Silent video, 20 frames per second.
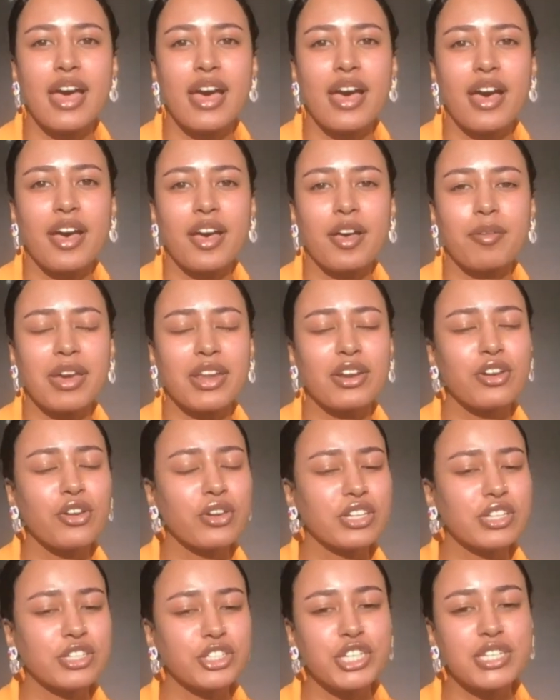Um, I don't know,
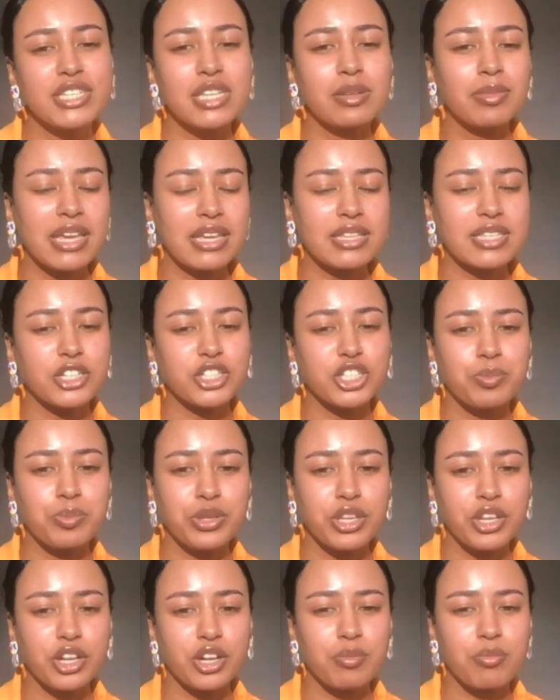it, it, just seemed like such a
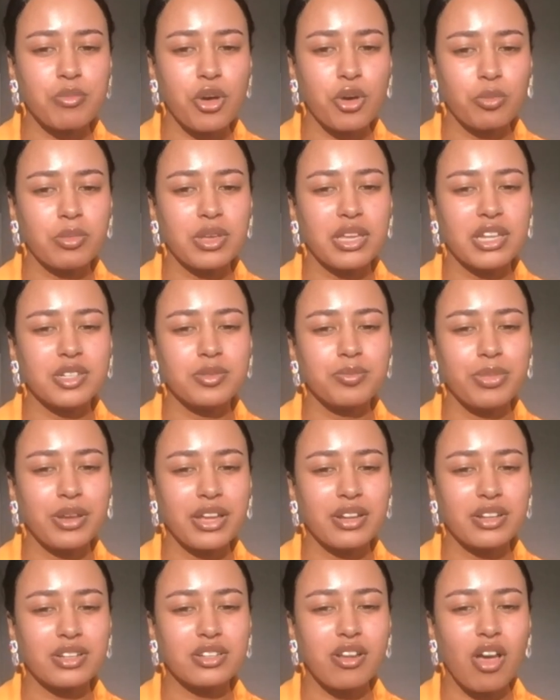pure moment,
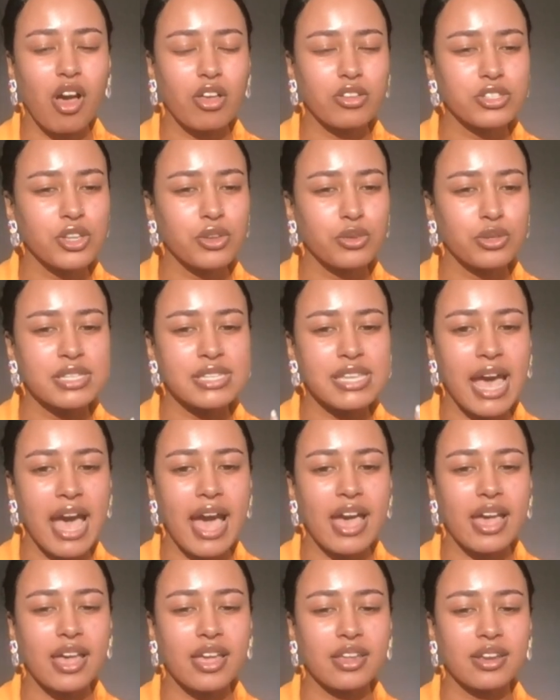but also
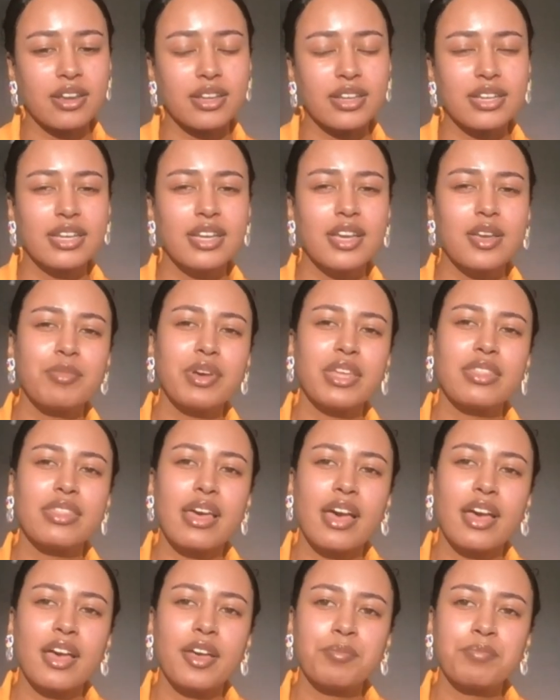sad. But
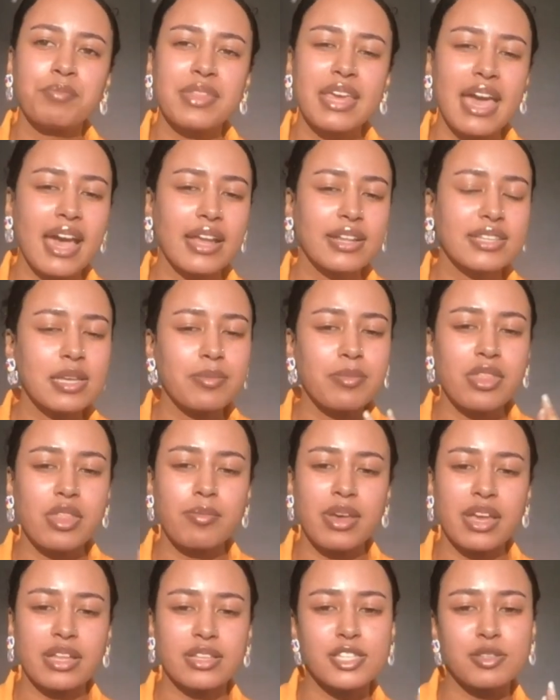um, they had some of them
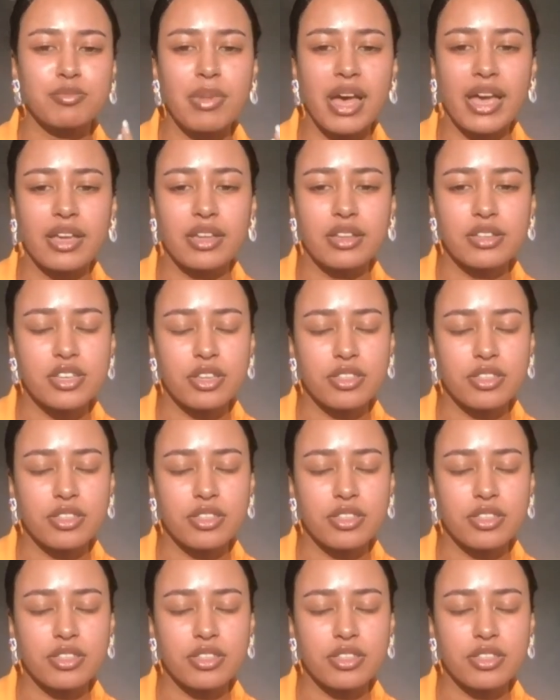had smiles